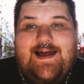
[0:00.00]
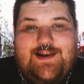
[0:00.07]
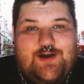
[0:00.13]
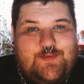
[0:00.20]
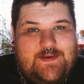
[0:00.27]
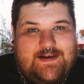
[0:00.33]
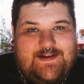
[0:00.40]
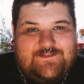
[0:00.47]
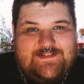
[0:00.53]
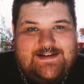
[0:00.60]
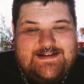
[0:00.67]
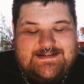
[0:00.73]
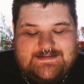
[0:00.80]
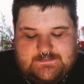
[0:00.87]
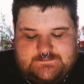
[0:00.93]
Hello, my
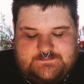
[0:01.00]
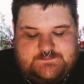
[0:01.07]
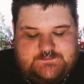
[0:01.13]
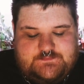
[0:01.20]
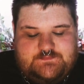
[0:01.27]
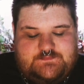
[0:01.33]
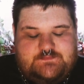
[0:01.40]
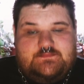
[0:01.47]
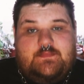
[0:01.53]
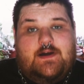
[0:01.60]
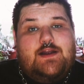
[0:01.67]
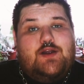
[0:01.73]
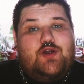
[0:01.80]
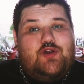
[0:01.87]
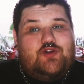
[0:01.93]
lovelies.
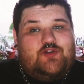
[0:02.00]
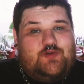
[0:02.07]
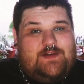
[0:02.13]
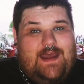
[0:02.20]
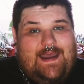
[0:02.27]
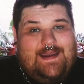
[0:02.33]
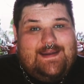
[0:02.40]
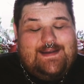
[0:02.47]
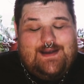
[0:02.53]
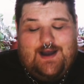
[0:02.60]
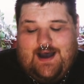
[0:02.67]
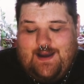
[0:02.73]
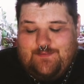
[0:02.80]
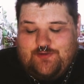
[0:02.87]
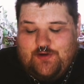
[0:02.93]
Today,
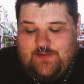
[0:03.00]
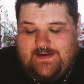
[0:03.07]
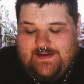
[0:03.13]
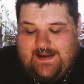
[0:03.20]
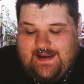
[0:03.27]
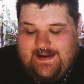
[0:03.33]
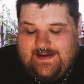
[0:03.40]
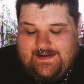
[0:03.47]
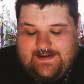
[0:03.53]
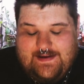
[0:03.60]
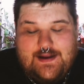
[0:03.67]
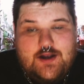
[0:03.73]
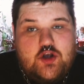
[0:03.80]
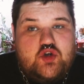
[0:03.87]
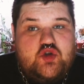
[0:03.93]
I'm doing
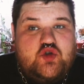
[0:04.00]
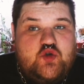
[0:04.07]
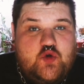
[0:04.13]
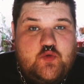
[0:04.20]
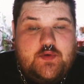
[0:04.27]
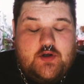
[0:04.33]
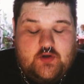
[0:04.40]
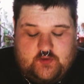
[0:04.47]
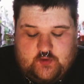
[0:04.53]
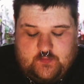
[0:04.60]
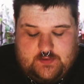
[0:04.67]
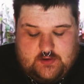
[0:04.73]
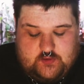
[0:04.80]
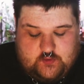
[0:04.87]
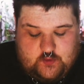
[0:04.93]
a super
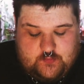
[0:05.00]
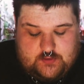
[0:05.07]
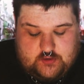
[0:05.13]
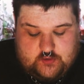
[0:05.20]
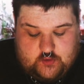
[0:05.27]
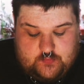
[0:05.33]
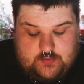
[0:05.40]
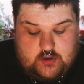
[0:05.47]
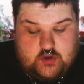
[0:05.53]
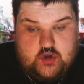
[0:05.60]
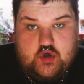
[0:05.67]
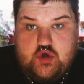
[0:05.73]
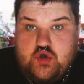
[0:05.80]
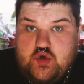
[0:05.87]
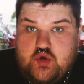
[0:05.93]
duper duper duper
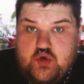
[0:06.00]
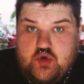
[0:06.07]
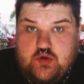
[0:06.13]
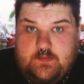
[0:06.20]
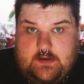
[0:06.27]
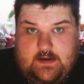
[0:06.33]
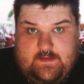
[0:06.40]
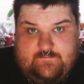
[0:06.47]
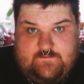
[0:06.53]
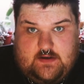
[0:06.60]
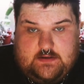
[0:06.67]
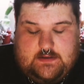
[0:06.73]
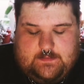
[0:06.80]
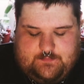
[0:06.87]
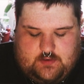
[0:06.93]
duper
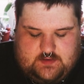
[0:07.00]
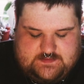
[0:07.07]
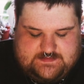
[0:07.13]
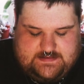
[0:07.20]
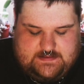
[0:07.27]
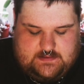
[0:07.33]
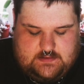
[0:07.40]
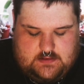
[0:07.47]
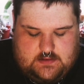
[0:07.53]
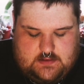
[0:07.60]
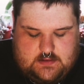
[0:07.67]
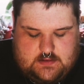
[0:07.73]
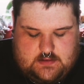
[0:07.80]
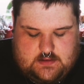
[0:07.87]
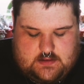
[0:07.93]
fun unboxing
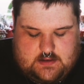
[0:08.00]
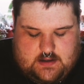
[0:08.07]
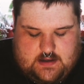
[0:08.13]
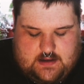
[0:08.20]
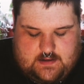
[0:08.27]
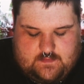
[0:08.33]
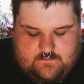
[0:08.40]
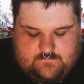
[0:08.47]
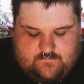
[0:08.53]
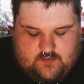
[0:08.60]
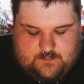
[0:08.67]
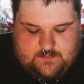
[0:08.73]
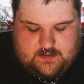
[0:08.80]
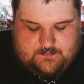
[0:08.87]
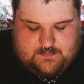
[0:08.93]
uh,
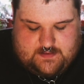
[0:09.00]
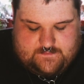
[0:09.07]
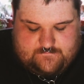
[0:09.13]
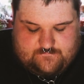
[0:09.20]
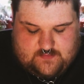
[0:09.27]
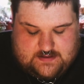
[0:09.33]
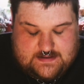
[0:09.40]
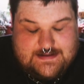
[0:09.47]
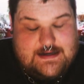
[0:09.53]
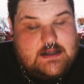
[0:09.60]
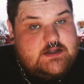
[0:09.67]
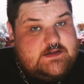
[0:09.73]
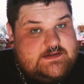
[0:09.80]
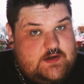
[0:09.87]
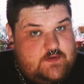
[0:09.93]
from my friend
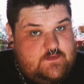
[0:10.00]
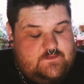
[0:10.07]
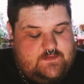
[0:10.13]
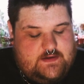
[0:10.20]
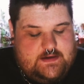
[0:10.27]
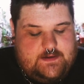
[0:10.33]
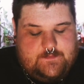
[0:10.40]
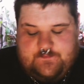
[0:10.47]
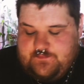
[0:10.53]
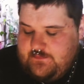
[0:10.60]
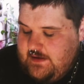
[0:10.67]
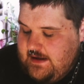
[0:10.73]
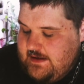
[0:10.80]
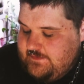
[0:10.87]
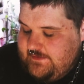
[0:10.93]
Sophie
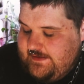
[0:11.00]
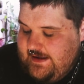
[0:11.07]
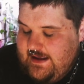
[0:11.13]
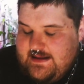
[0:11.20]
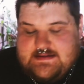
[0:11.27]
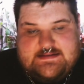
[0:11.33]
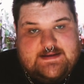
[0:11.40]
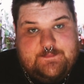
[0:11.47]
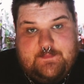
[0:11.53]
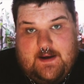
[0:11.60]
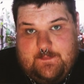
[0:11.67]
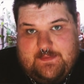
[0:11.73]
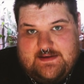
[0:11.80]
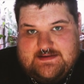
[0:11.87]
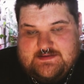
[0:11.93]
at the Etsy
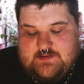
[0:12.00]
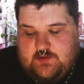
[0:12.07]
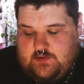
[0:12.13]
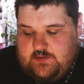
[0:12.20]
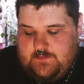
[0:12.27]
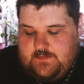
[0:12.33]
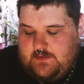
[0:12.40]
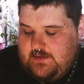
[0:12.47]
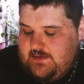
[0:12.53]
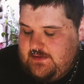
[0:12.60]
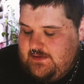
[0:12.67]
Puppy Store.